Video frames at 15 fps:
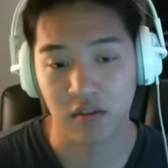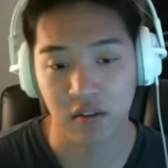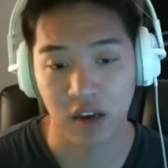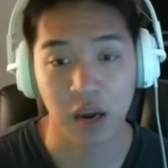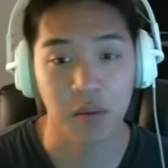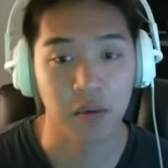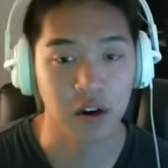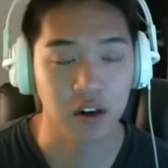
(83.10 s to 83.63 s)

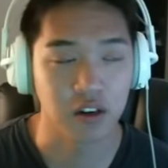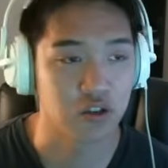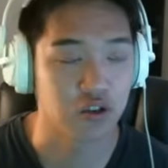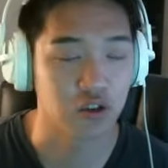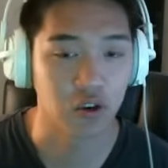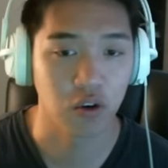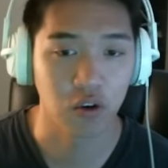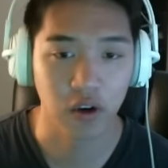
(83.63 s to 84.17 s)
camera
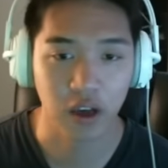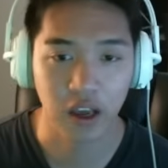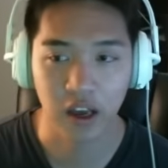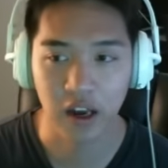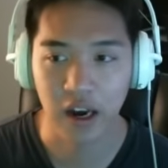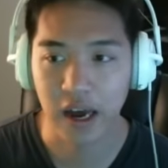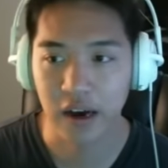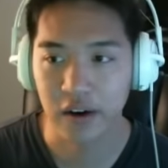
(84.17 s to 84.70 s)
control
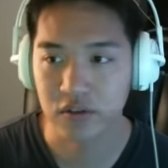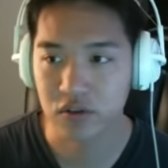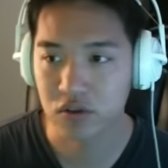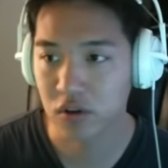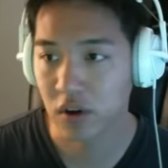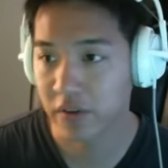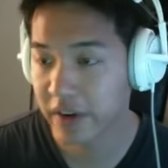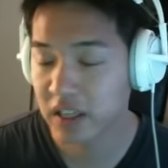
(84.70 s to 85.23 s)
and how
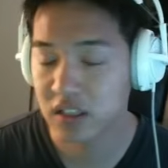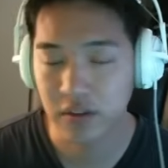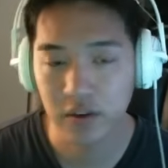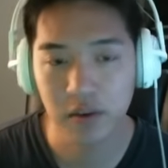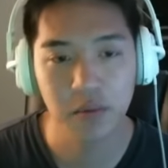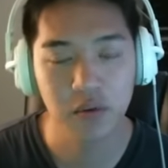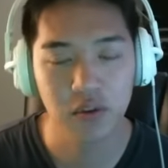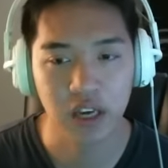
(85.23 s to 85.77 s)
to
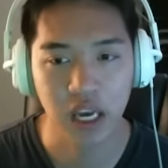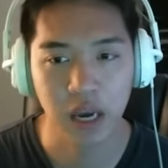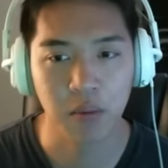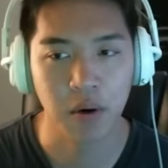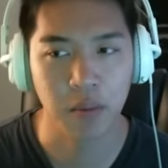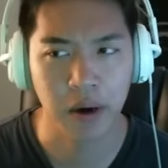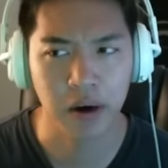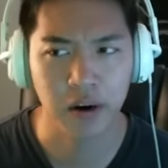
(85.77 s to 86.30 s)
effectively move the
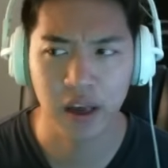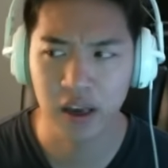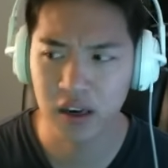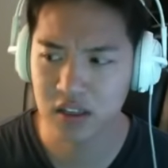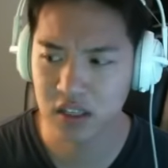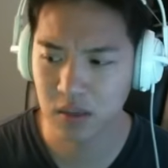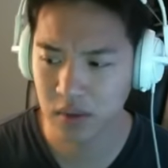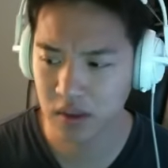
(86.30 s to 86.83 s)
camera about, and
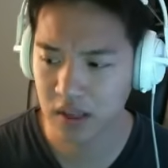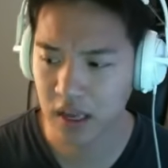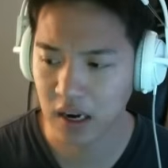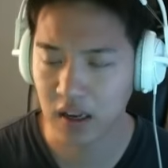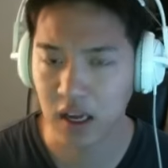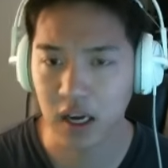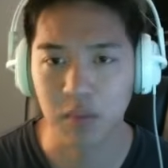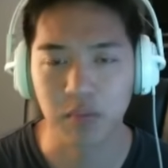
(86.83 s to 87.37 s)
it's something that a lot